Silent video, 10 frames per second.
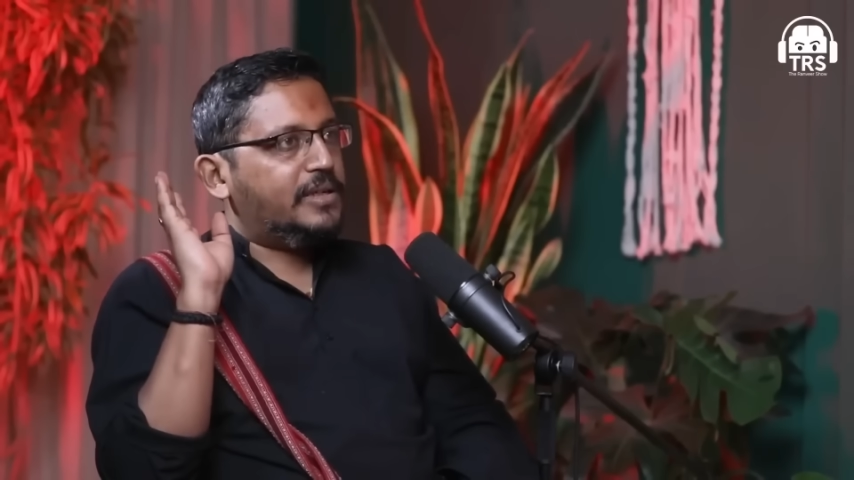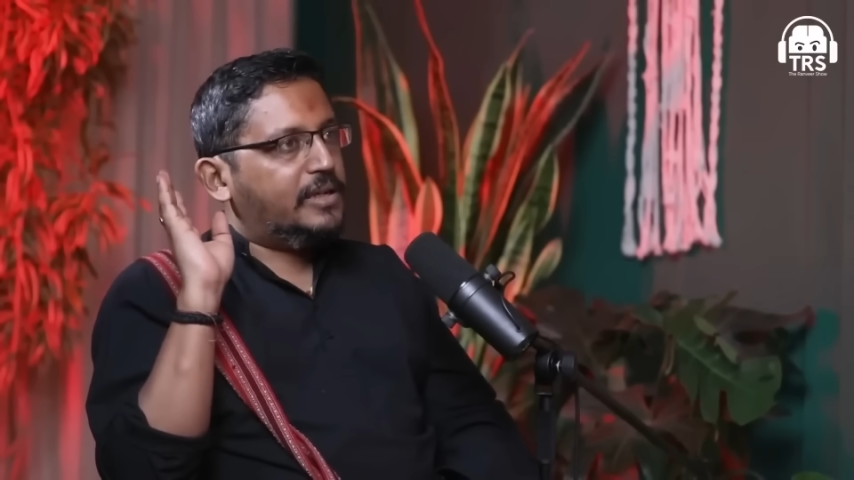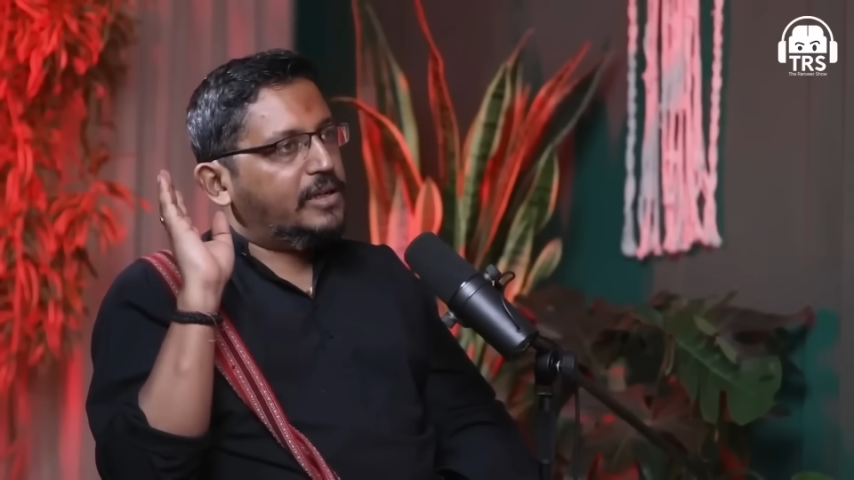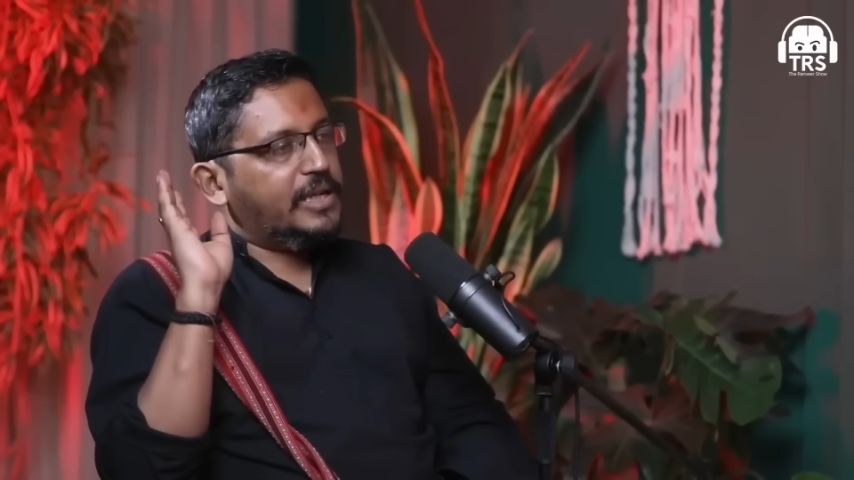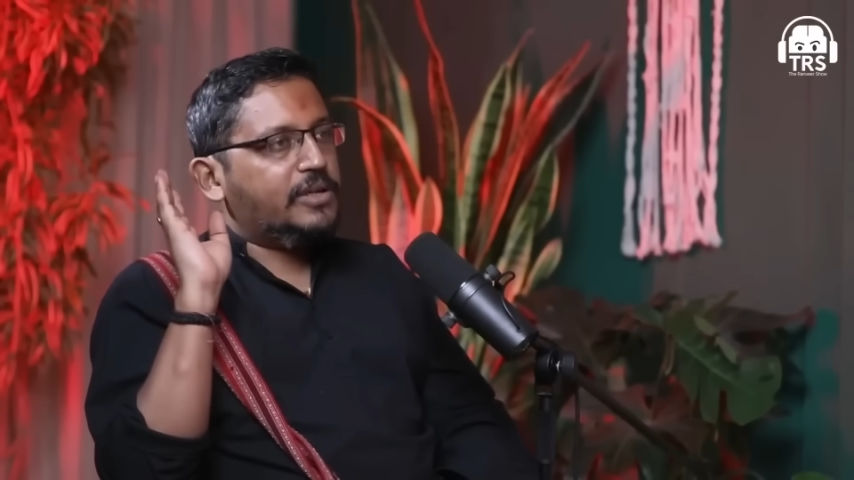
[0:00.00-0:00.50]

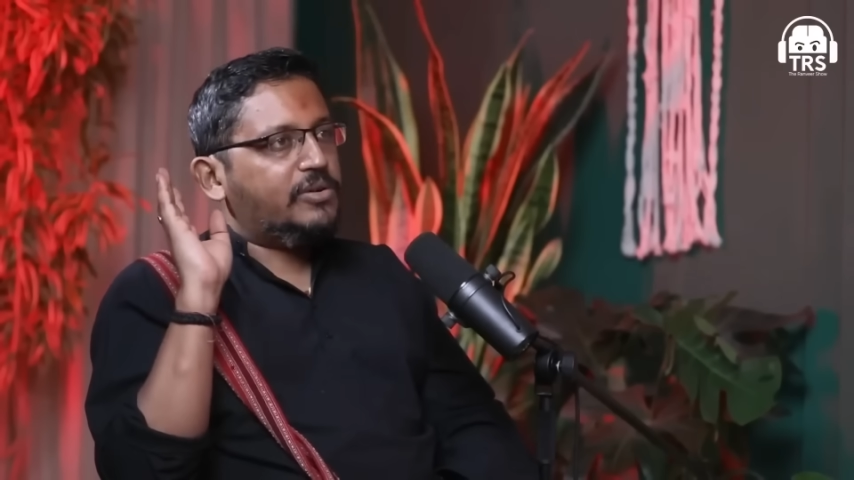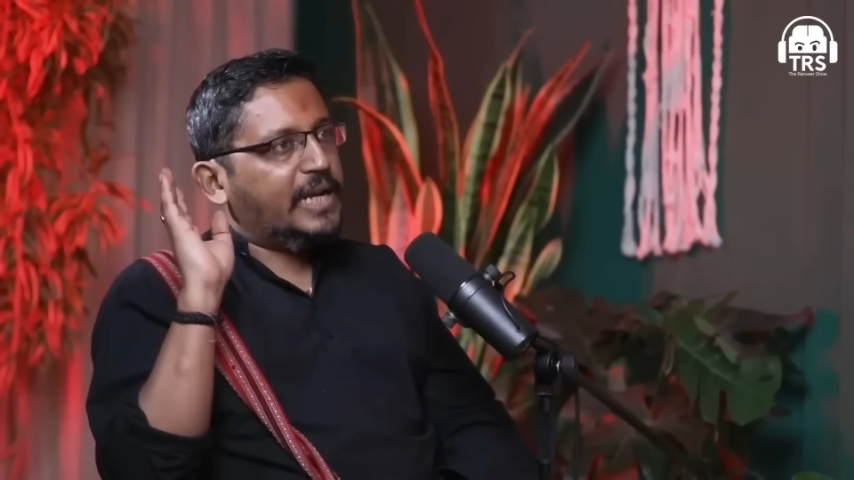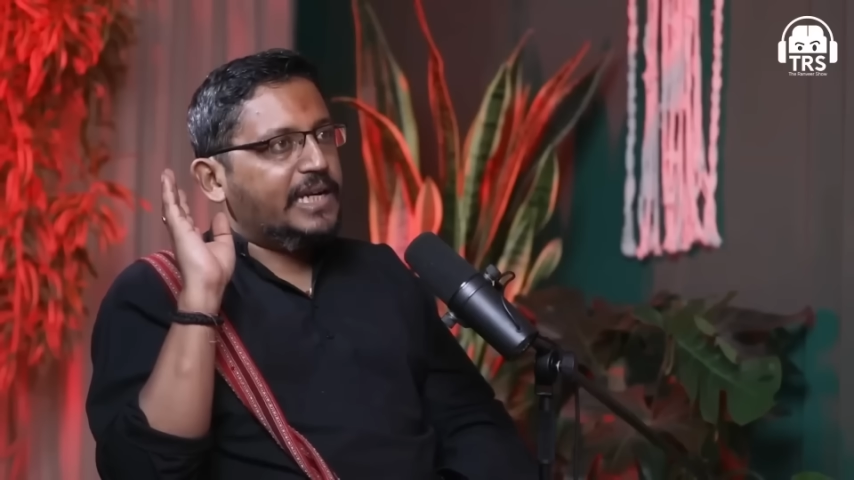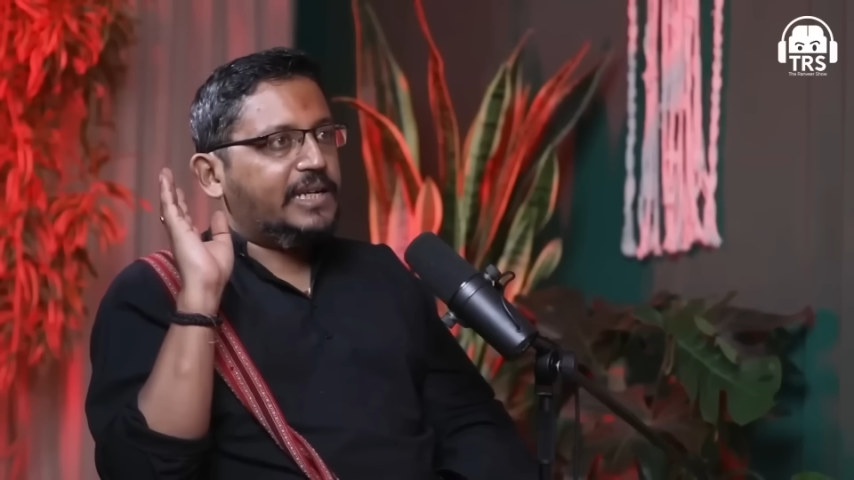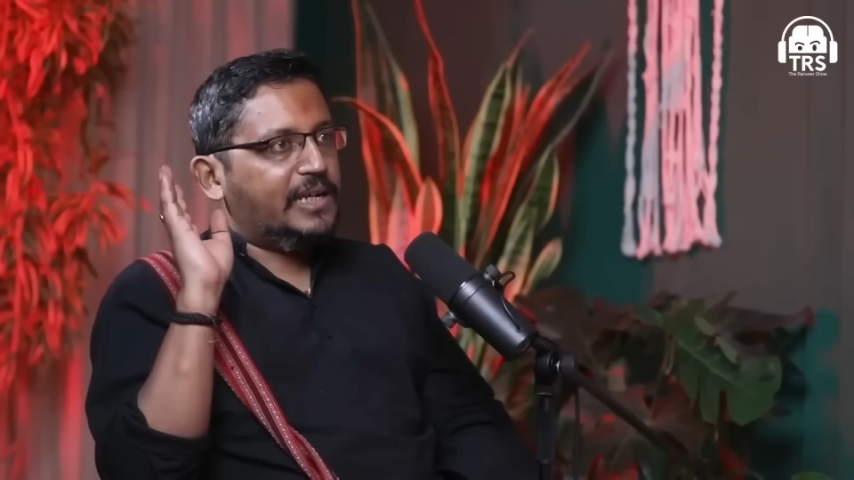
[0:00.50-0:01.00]
It will take you
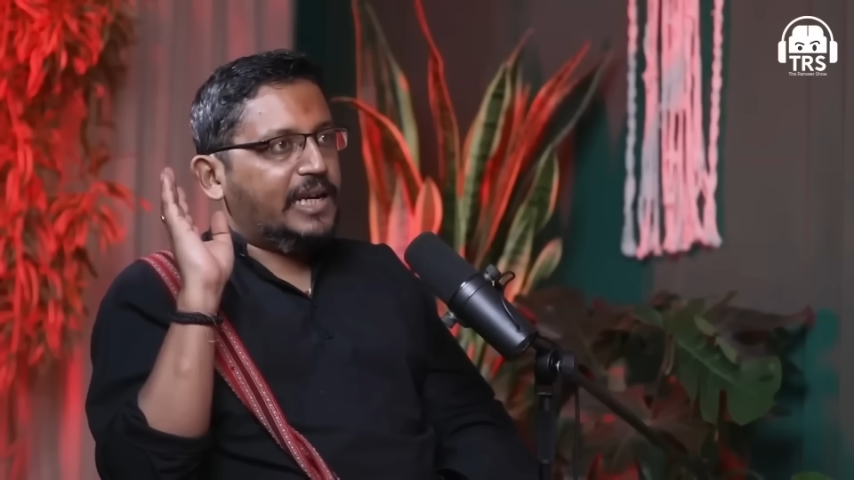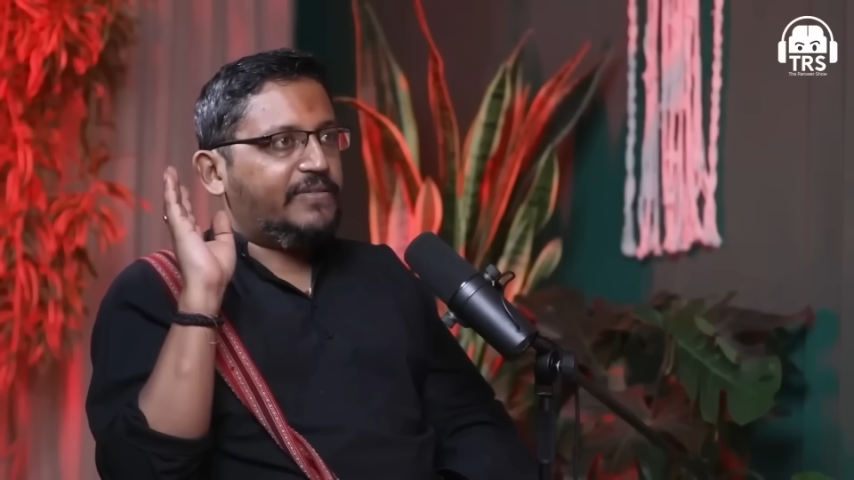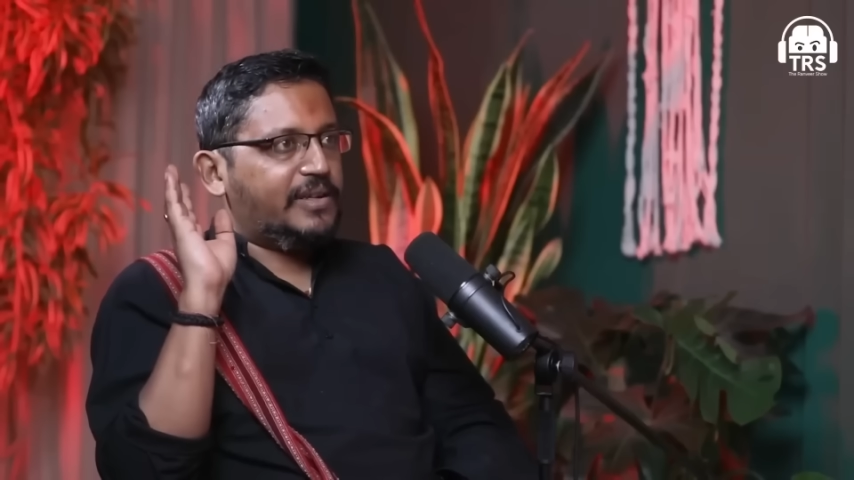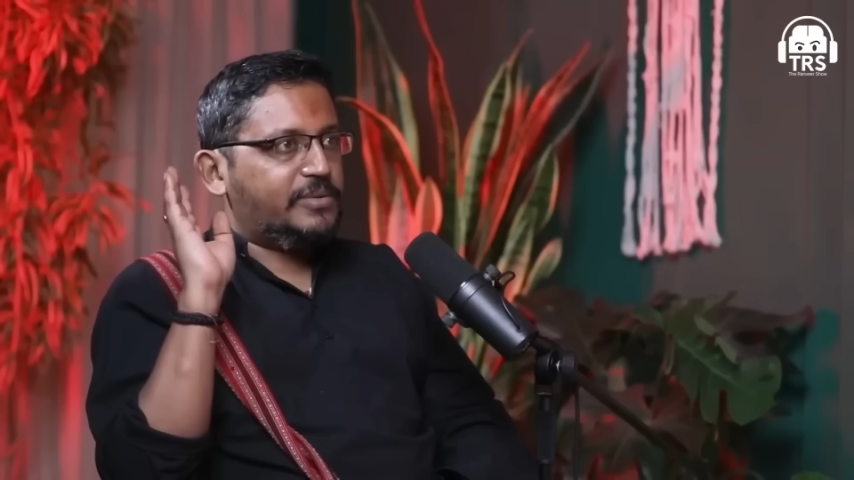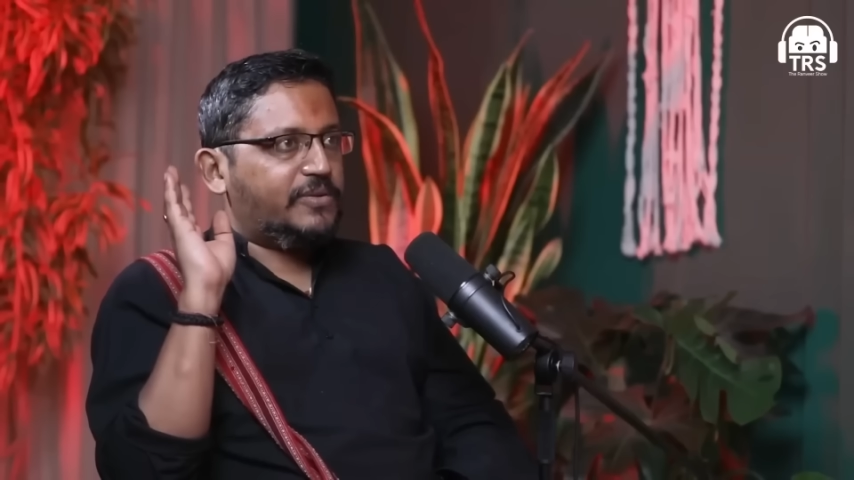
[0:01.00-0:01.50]
9-10 lifetimes